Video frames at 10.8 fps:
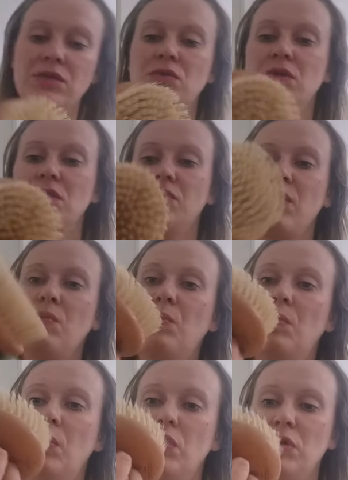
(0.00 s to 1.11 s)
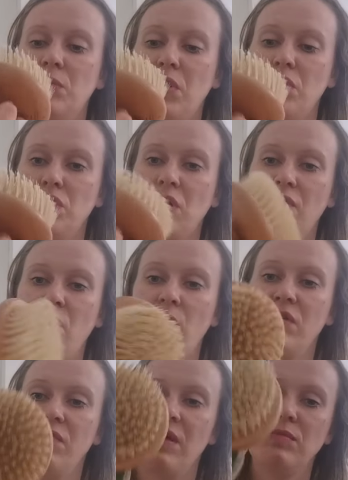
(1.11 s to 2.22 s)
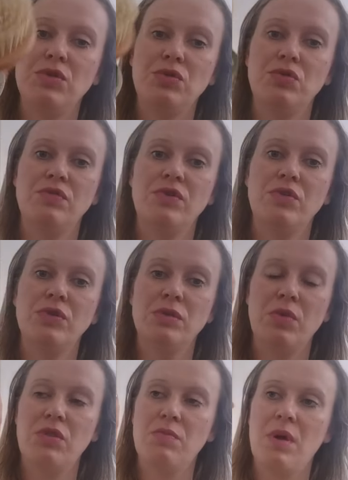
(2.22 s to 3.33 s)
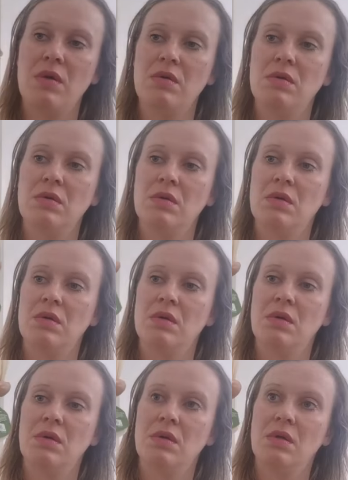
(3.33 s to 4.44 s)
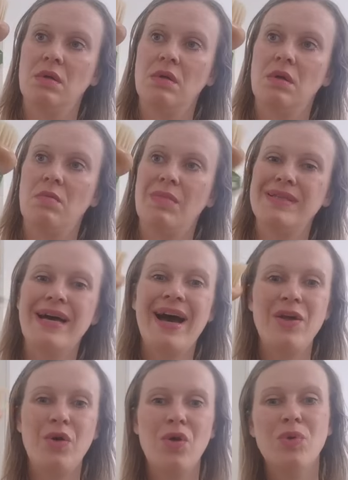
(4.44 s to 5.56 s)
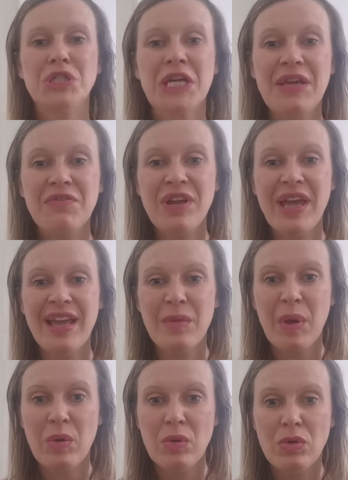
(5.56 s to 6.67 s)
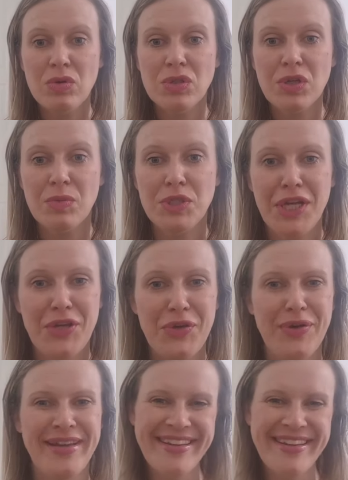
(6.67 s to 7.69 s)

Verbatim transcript: So there's the round body brush. I've got one of them too for using with my, my tie oil, which I keep forgetting about. You start check you.